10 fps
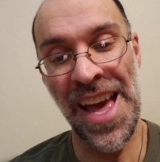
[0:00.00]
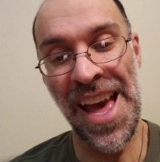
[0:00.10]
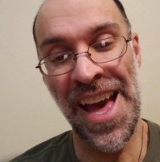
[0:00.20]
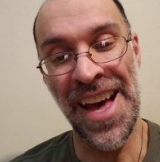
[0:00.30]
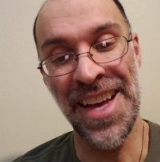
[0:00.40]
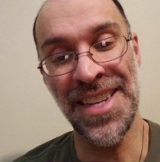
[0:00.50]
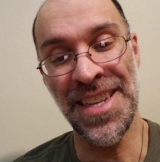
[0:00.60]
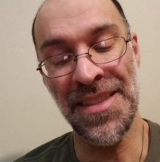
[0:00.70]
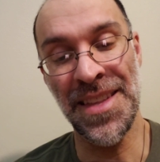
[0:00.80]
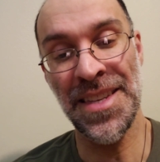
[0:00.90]
And
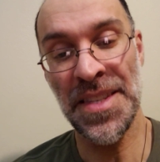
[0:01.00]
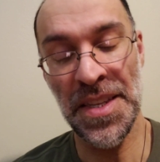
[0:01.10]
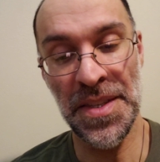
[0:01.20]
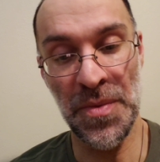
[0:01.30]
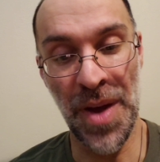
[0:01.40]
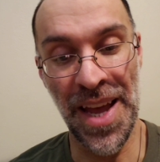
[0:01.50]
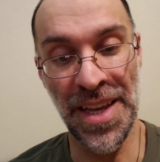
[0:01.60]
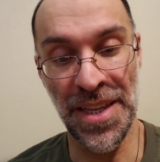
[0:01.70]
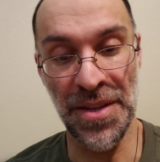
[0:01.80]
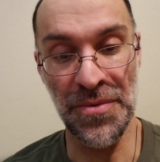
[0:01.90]
this is why
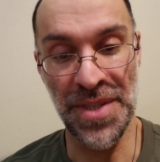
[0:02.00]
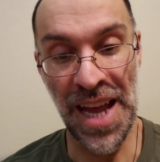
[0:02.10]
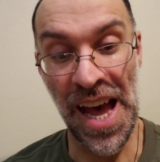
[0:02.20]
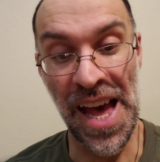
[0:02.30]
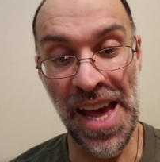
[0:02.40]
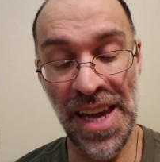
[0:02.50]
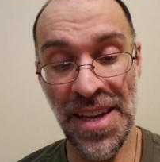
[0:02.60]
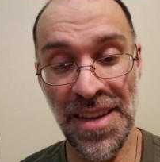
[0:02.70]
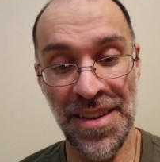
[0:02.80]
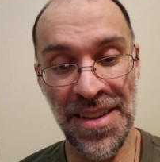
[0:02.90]
you die.